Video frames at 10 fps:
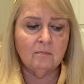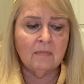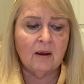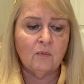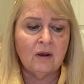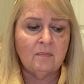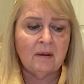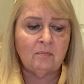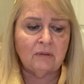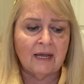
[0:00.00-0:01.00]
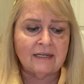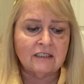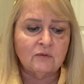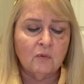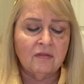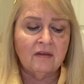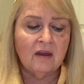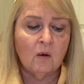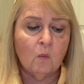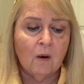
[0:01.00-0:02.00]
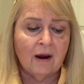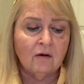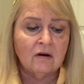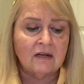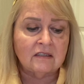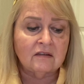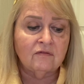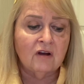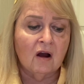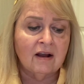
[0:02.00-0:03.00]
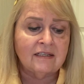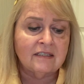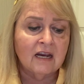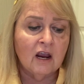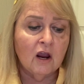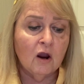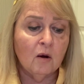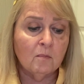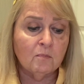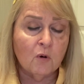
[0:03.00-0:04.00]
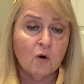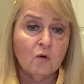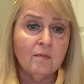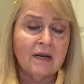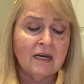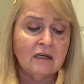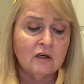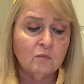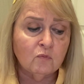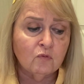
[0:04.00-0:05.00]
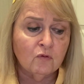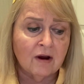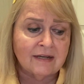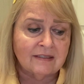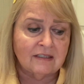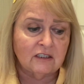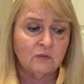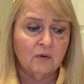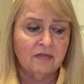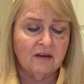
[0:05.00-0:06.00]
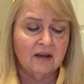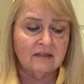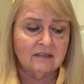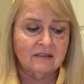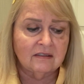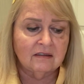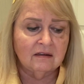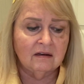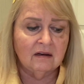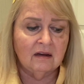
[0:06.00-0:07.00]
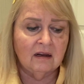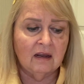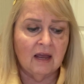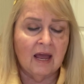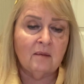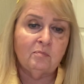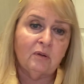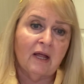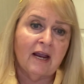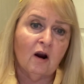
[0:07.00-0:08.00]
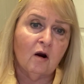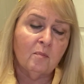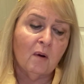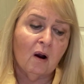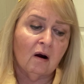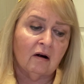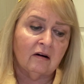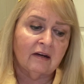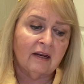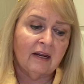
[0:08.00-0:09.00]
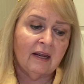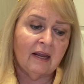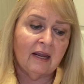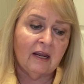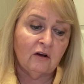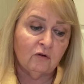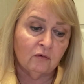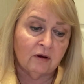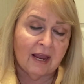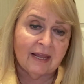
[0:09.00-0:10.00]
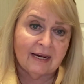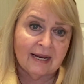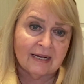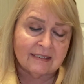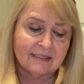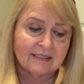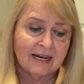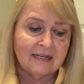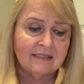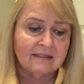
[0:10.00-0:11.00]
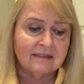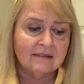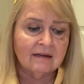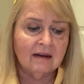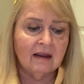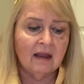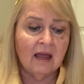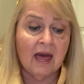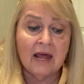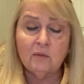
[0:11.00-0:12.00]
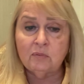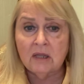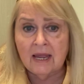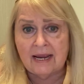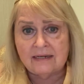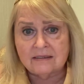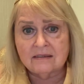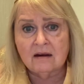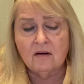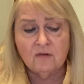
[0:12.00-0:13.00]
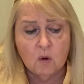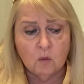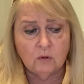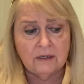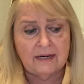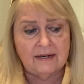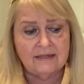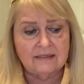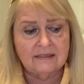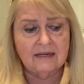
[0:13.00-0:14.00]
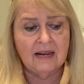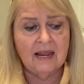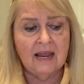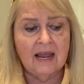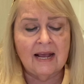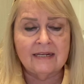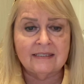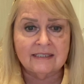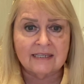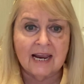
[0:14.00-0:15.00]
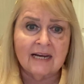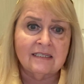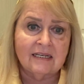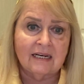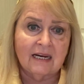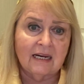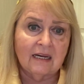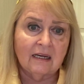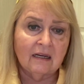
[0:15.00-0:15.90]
May we be blessed with the awareness of God's permanent presence with us and play our part in creating a sense and a place of holiness and sanctity